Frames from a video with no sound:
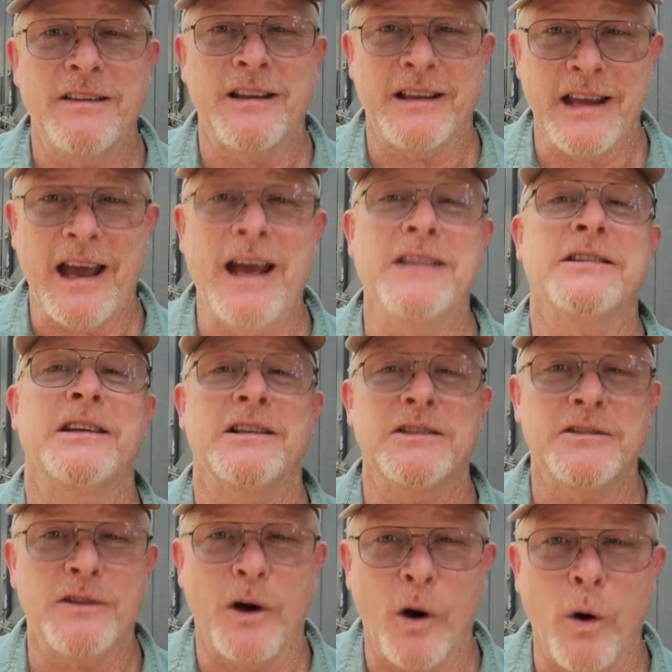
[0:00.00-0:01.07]
The
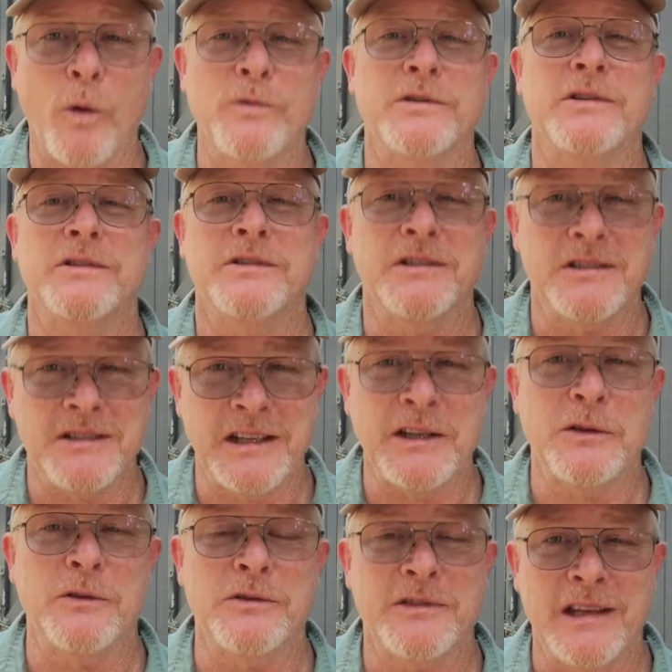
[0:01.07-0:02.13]
gaskets, the hoses, the
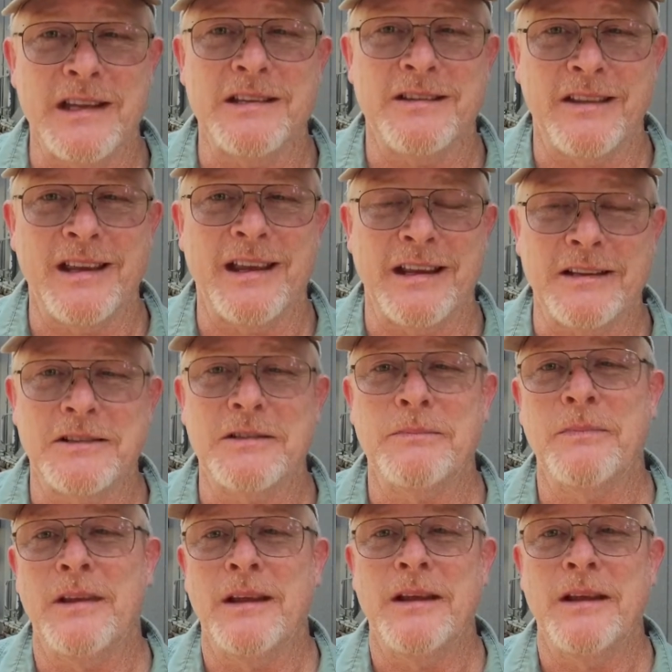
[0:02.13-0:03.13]
seals, these things.